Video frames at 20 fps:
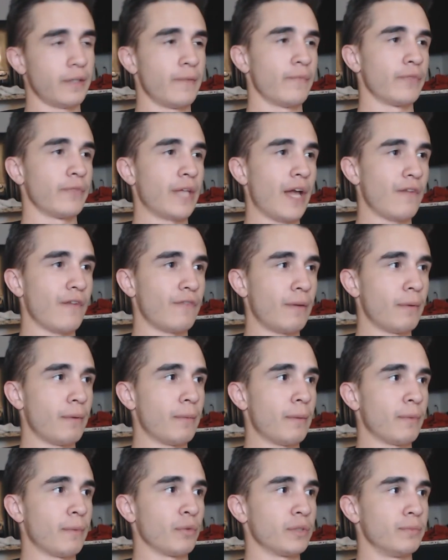that family
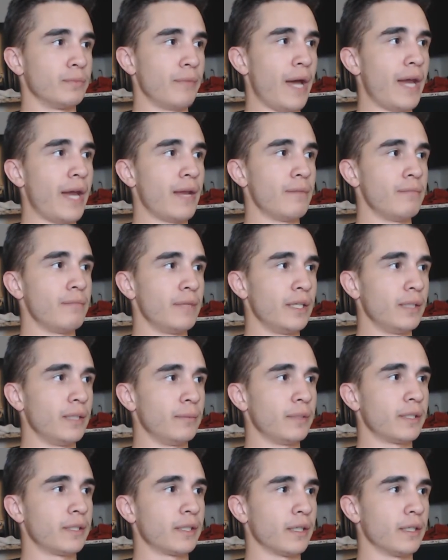member was mad at me
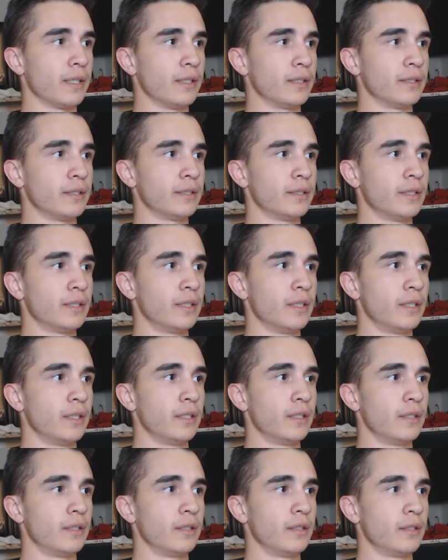because
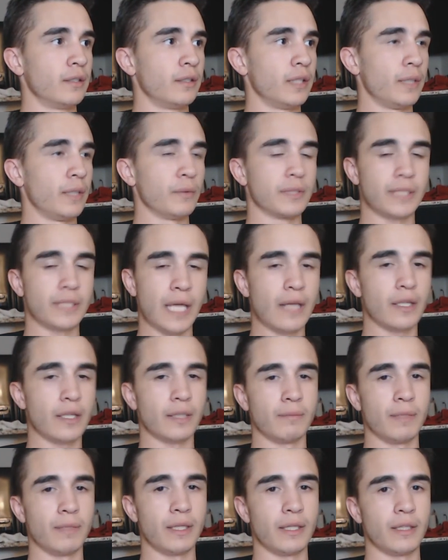he was telling
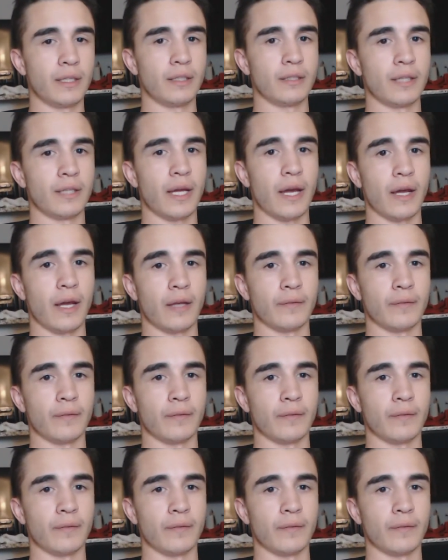me that